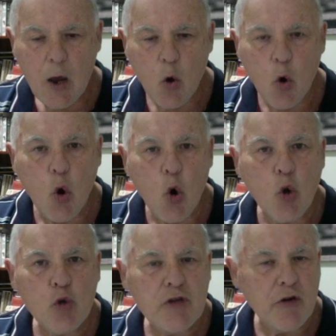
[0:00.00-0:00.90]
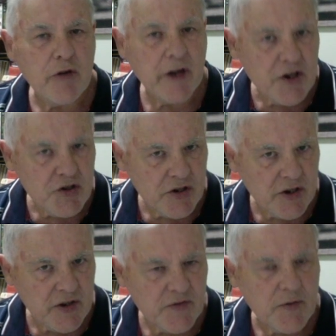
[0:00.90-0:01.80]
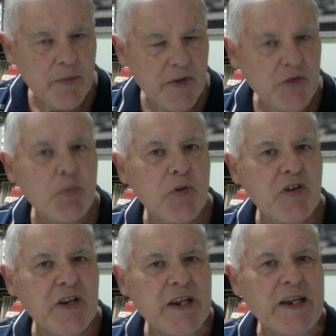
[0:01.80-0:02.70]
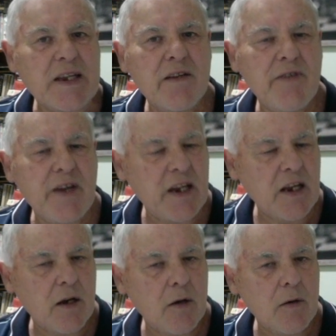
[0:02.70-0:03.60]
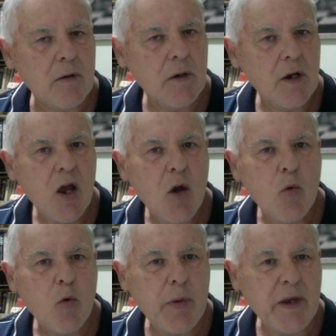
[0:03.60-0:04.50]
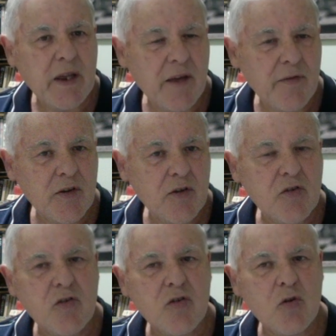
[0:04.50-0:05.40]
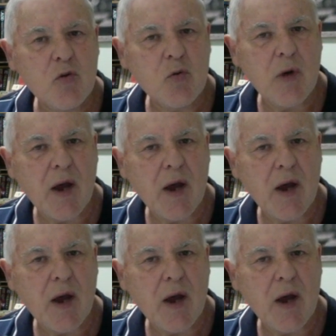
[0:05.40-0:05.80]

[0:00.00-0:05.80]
all donations from this particular video will be given to